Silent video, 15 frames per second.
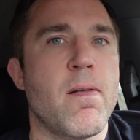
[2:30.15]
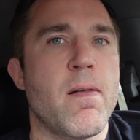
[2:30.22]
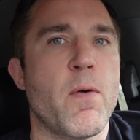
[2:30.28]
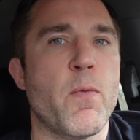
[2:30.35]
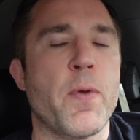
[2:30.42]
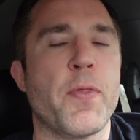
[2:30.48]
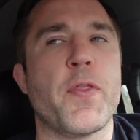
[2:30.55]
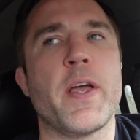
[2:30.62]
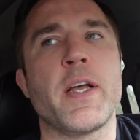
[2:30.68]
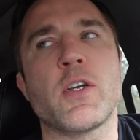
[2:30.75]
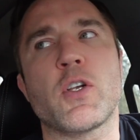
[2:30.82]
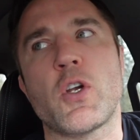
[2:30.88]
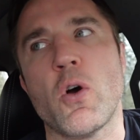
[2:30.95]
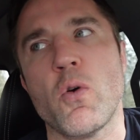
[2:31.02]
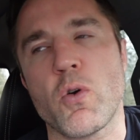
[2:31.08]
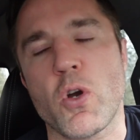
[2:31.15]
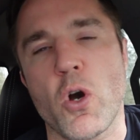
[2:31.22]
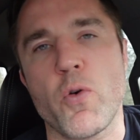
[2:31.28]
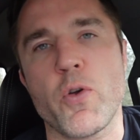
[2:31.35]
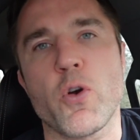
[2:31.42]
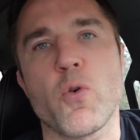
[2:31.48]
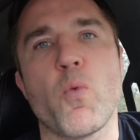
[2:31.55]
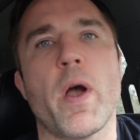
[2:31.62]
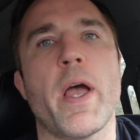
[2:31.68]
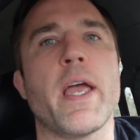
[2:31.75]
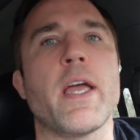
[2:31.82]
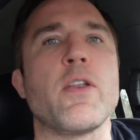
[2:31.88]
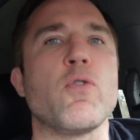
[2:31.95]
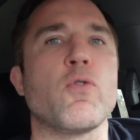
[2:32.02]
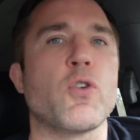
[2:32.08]
When things don't go your way
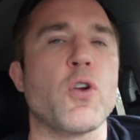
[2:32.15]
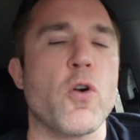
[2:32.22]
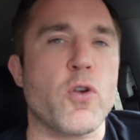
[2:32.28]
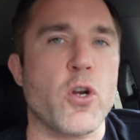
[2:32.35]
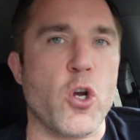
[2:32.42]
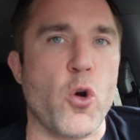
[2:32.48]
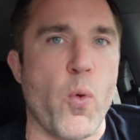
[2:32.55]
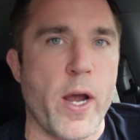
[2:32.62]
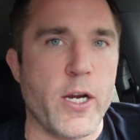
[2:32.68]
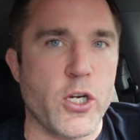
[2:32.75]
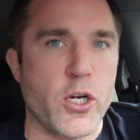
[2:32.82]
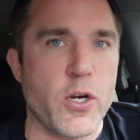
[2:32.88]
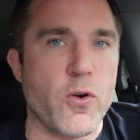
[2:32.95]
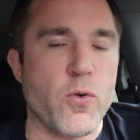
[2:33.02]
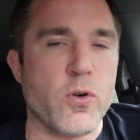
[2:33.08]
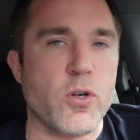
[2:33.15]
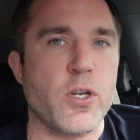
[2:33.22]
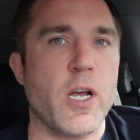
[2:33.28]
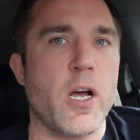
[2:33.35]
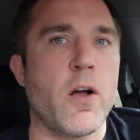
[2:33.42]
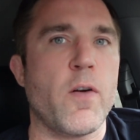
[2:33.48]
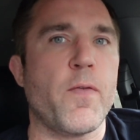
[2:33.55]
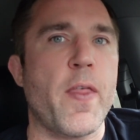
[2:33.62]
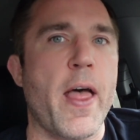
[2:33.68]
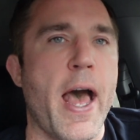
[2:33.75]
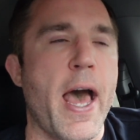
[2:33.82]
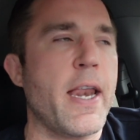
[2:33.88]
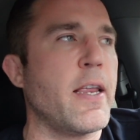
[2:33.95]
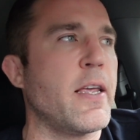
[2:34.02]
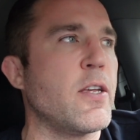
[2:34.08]
and you start to question yourself,
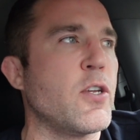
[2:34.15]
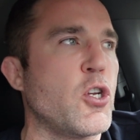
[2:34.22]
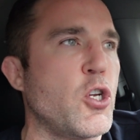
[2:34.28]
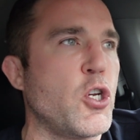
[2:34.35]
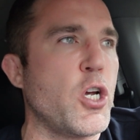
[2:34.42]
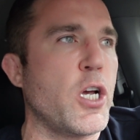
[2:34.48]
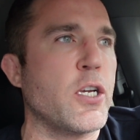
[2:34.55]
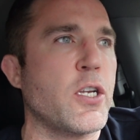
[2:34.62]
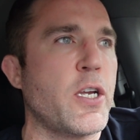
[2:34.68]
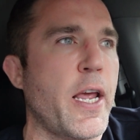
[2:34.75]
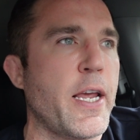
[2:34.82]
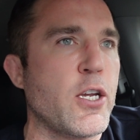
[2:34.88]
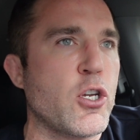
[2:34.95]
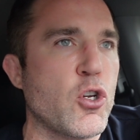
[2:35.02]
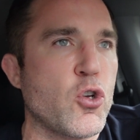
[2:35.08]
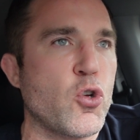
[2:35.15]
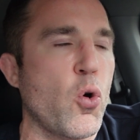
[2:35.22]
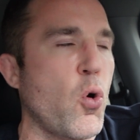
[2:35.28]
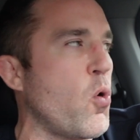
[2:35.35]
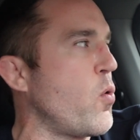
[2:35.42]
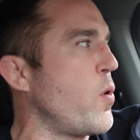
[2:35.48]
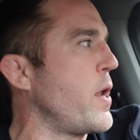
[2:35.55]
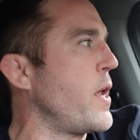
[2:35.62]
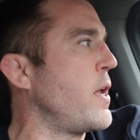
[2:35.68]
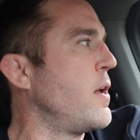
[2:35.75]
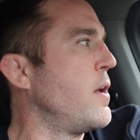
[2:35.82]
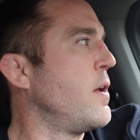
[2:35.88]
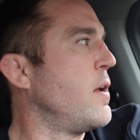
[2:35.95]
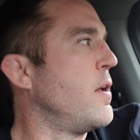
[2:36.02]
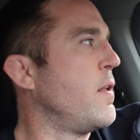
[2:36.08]
that is just a story
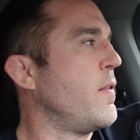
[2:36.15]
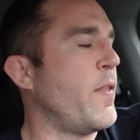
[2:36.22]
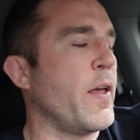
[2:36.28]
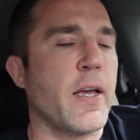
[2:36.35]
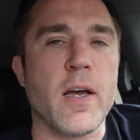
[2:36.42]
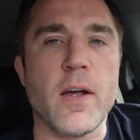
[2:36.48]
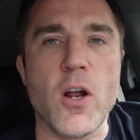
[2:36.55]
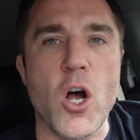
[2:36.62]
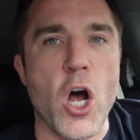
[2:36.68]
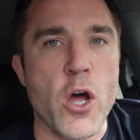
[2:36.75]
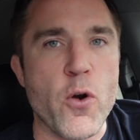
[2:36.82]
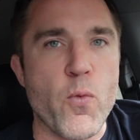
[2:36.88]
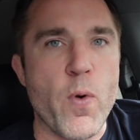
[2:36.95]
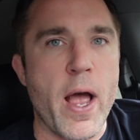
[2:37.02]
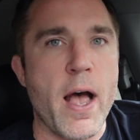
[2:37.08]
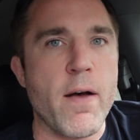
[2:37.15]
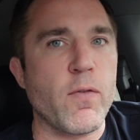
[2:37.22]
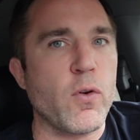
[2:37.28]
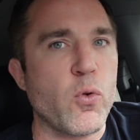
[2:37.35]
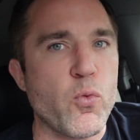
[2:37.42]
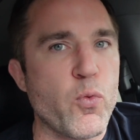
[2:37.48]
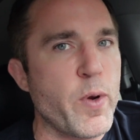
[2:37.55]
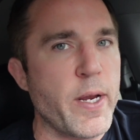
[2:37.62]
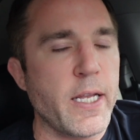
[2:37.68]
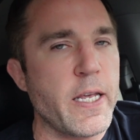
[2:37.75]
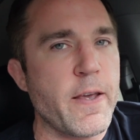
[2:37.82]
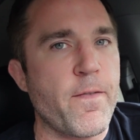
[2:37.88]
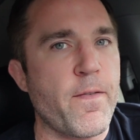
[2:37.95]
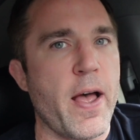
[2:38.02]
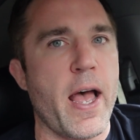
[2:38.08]
that can unravel
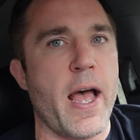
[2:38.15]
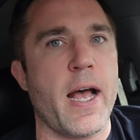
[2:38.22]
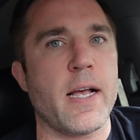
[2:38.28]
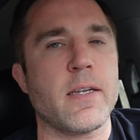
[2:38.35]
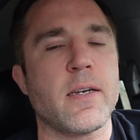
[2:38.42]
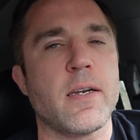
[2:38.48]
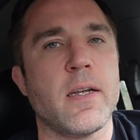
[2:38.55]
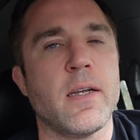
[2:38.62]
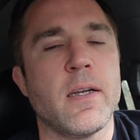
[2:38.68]
really fast.